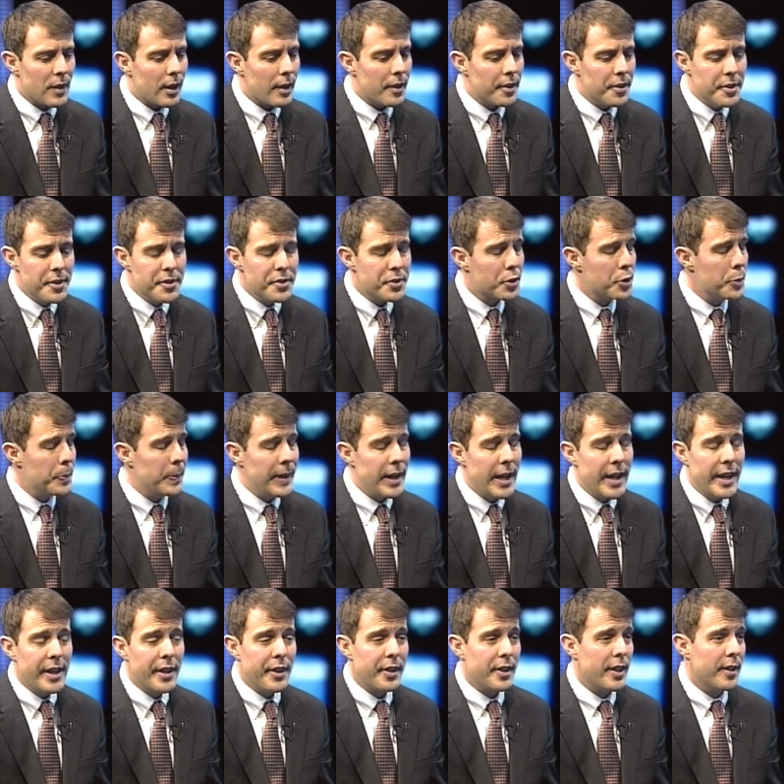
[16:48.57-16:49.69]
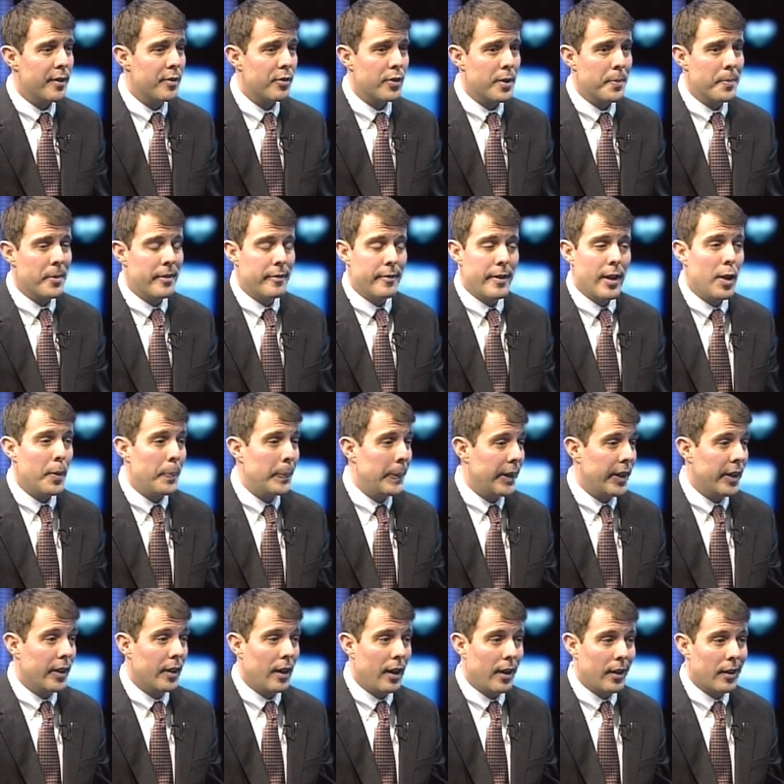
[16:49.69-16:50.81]
This could be anything from
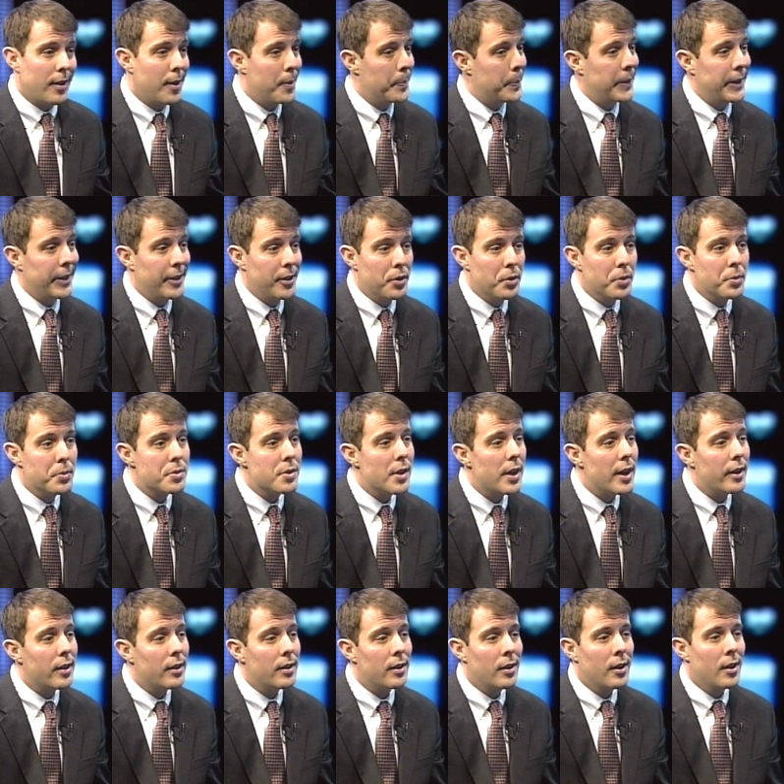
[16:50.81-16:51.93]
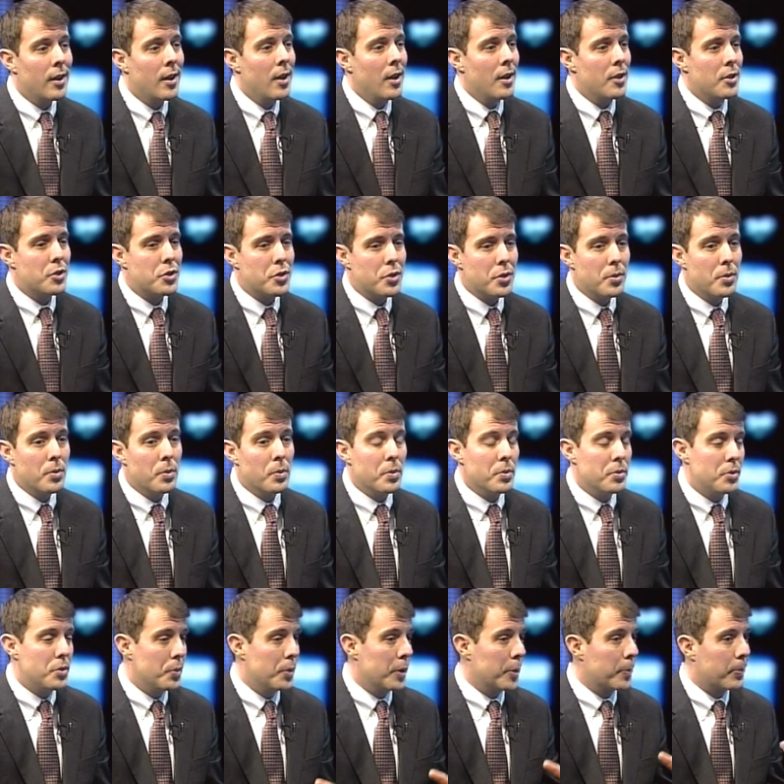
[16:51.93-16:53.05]
developing a company newsletter to
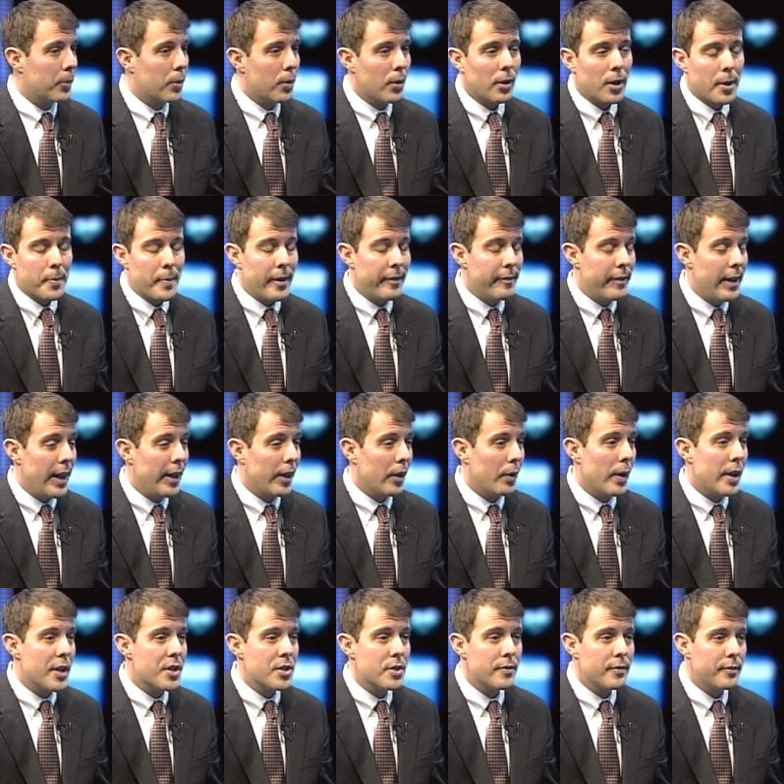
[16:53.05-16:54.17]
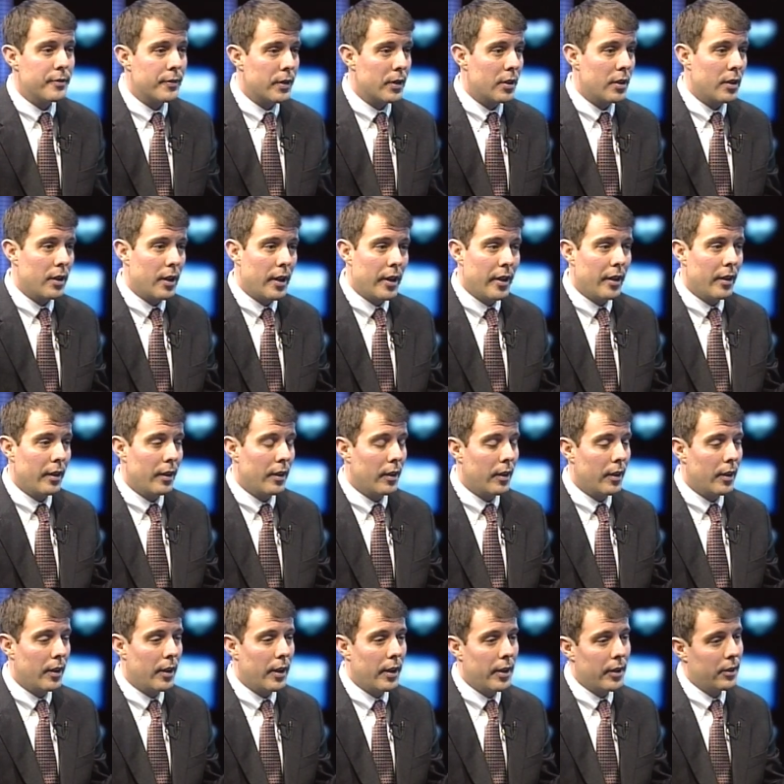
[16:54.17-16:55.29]
doing program evaluation for
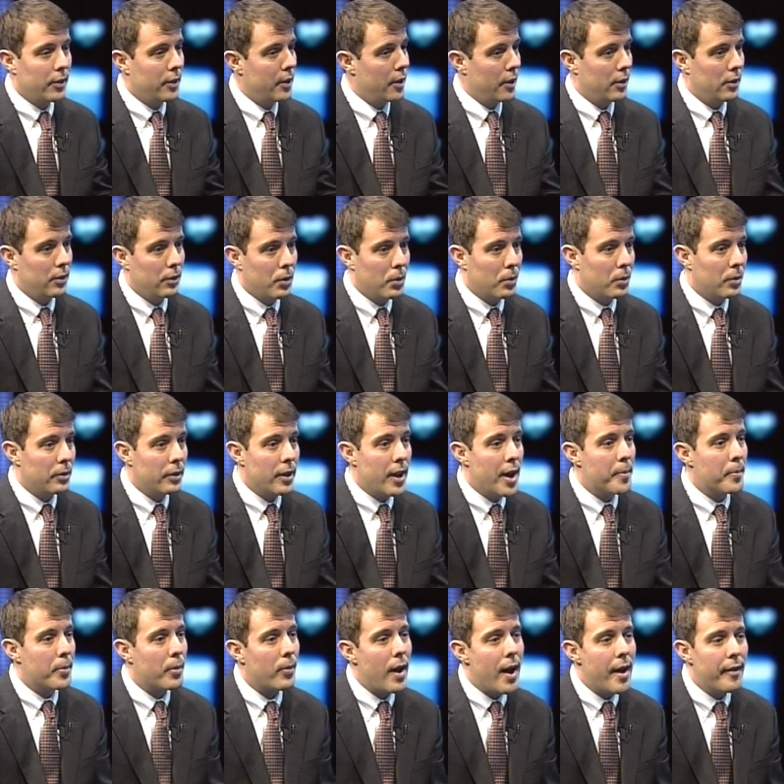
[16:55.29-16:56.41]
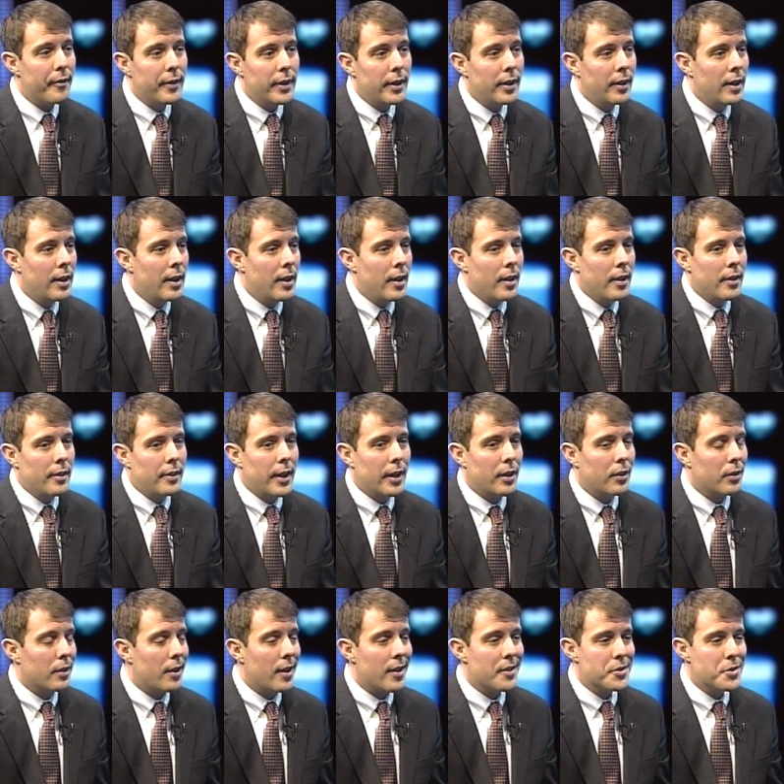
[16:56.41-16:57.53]
a local nonprofit. They
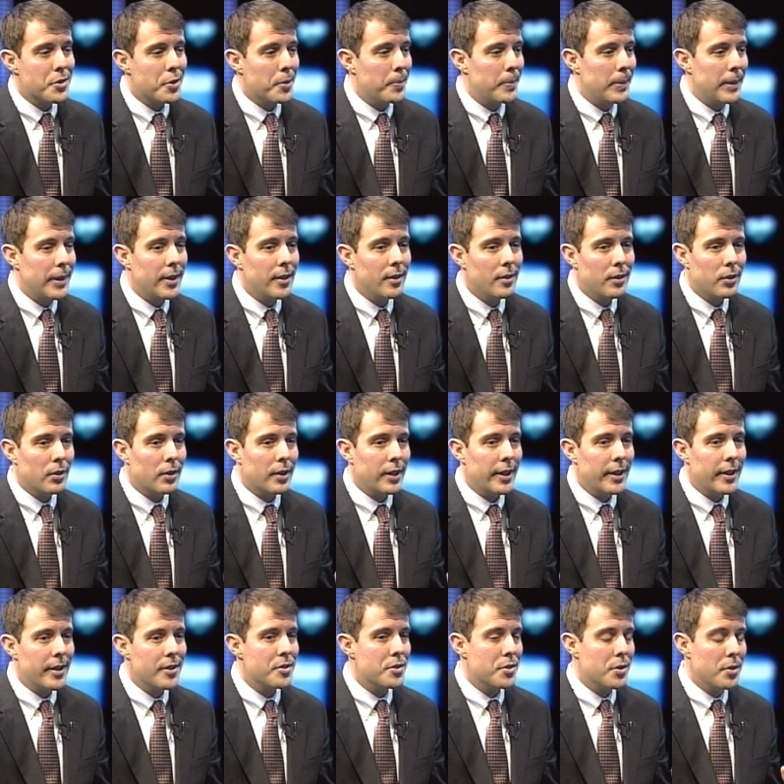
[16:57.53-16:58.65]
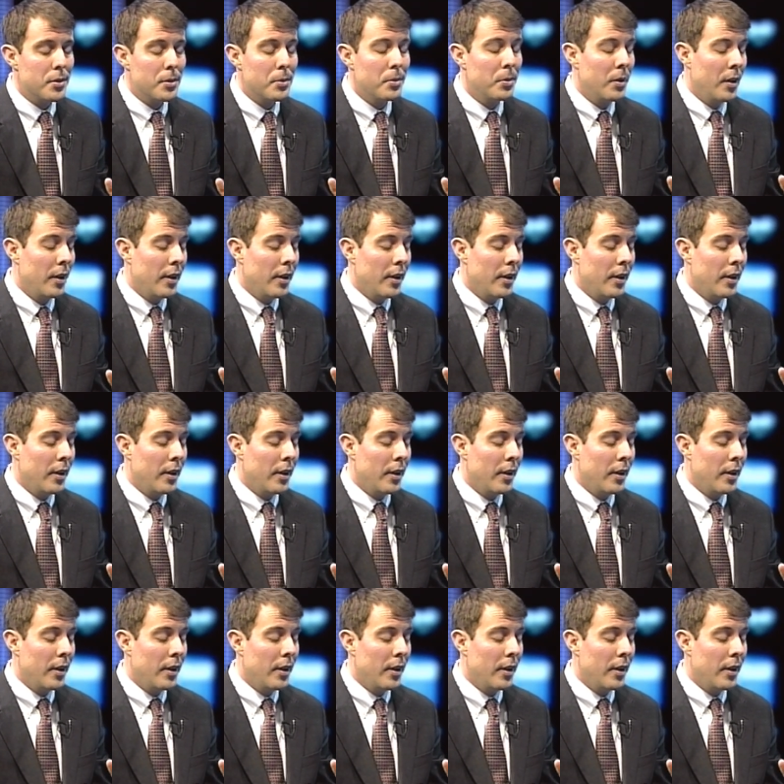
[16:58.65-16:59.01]
could also be looking into